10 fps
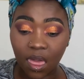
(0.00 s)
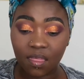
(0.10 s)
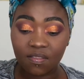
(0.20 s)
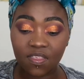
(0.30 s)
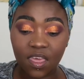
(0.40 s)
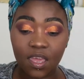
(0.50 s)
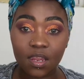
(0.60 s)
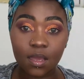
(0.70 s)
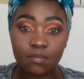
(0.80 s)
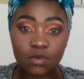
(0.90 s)
And
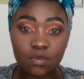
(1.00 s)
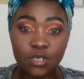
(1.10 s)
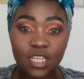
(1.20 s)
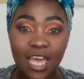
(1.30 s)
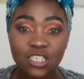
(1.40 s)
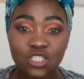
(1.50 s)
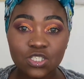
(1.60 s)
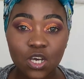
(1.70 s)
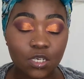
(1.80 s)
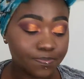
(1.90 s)
then I'm gonna put
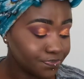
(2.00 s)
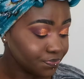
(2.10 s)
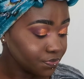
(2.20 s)
lashes on.